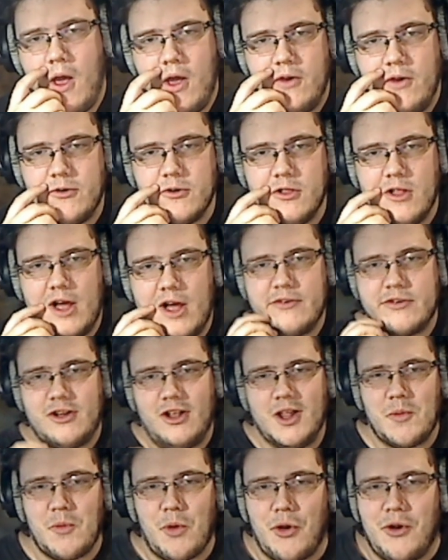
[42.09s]
for Lava
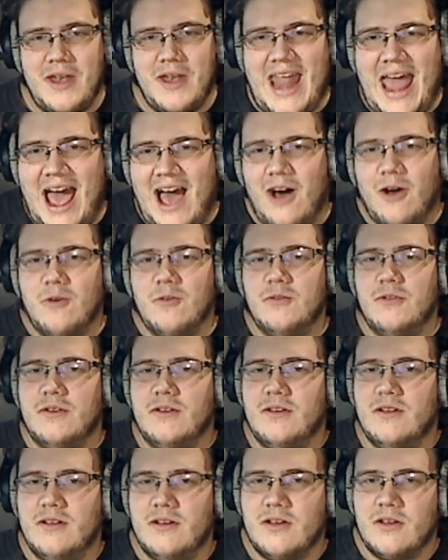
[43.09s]
Golem are now
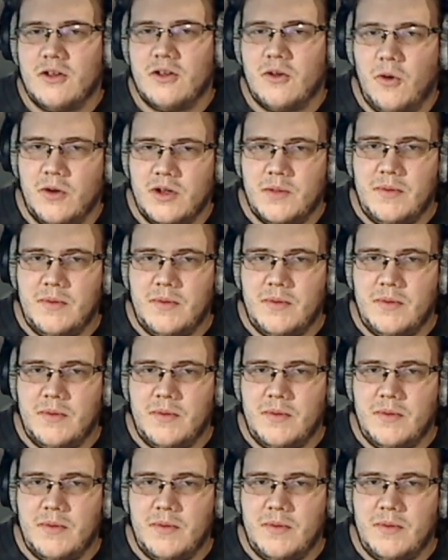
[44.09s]
going